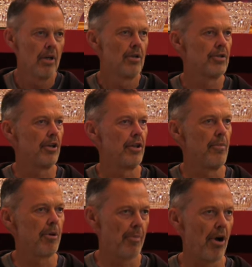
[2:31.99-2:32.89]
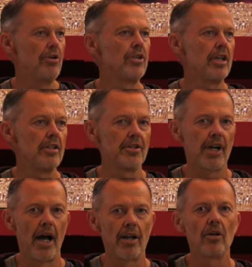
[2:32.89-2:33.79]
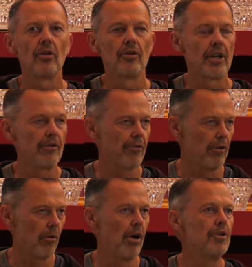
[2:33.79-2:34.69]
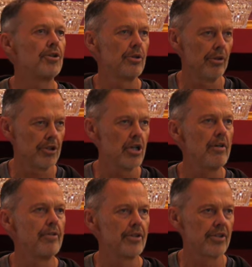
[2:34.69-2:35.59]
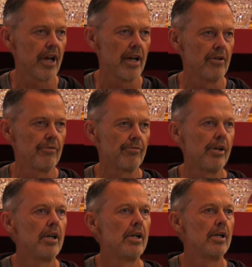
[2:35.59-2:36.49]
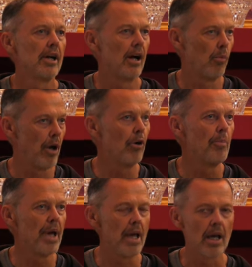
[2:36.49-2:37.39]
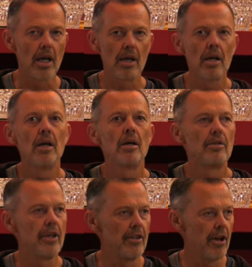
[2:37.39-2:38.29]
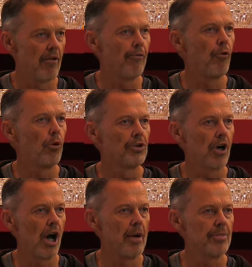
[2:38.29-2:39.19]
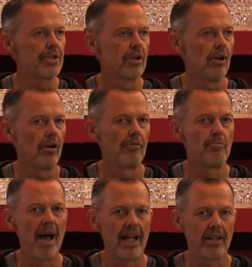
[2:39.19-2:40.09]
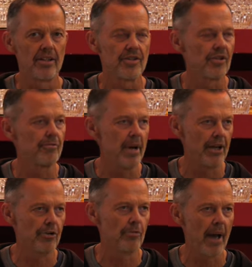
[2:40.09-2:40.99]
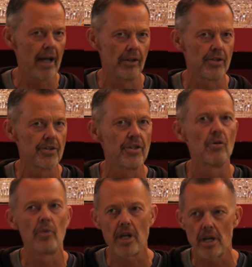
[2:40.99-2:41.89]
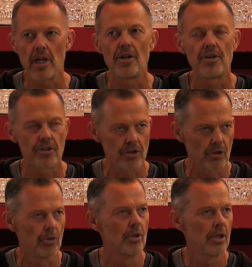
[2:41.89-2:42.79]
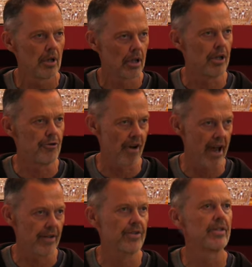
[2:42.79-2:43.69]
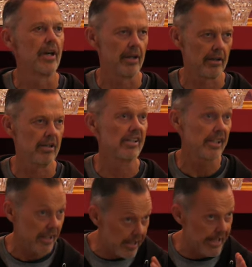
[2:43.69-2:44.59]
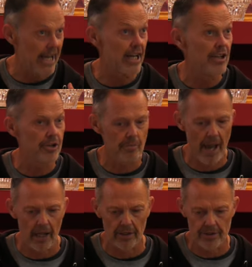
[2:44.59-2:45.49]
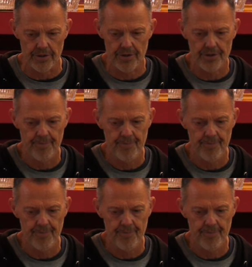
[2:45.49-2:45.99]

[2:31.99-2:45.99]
So they're proposing in this article that if we want to achieve this state of uh, well-being, then there are four types of balance, of mental balance, that we need to address and get into balance.